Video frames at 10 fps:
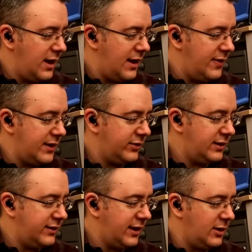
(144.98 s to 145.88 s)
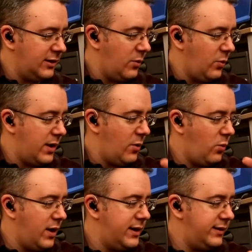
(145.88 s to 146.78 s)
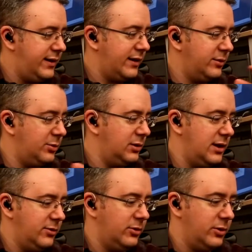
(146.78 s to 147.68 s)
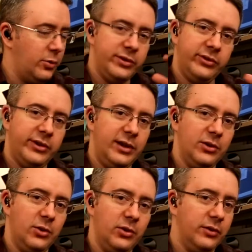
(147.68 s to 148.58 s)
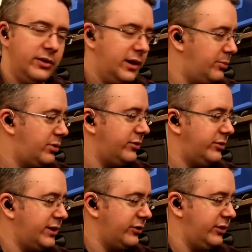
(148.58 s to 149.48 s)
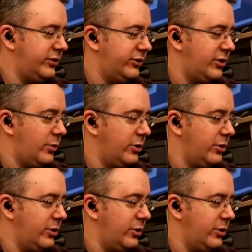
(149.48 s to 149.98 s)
And that's going to tell at what decibel level or what signal the compressor is actually going to start